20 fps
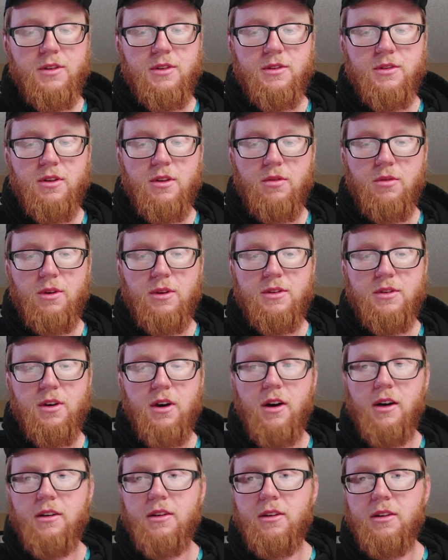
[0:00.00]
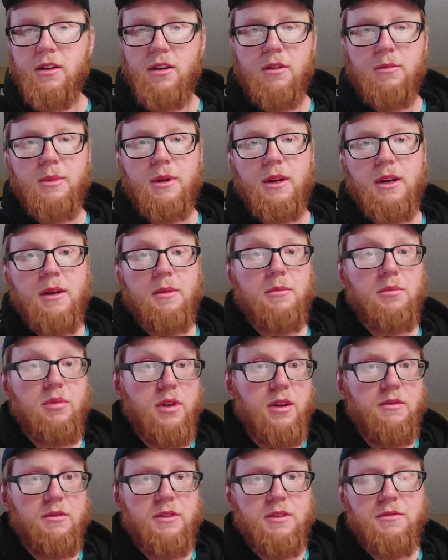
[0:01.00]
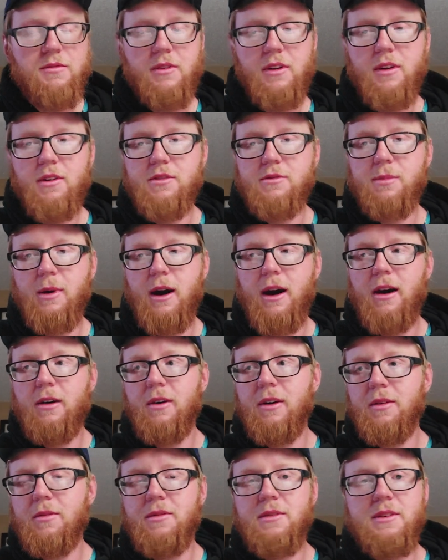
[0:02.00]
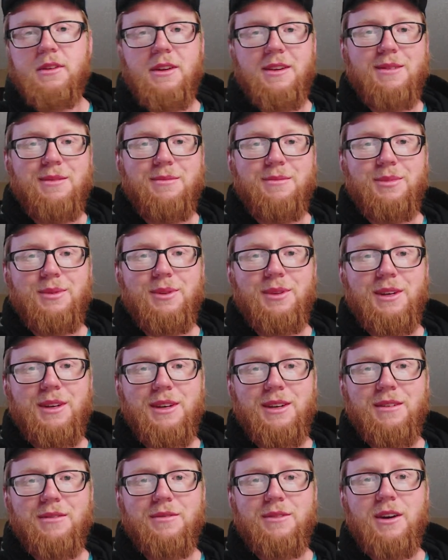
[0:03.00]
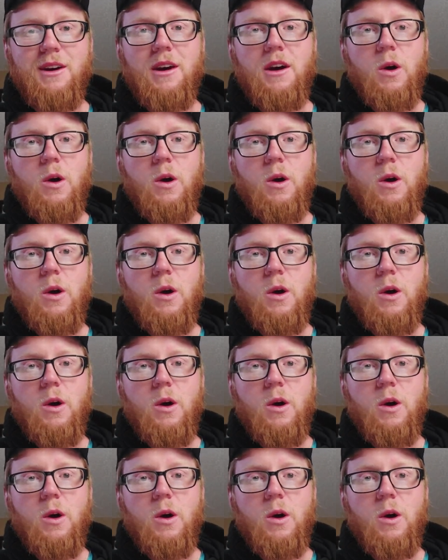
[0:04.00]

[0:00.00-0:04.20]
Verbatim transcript: And so we talked a little bit in previous videos about how he didn't believe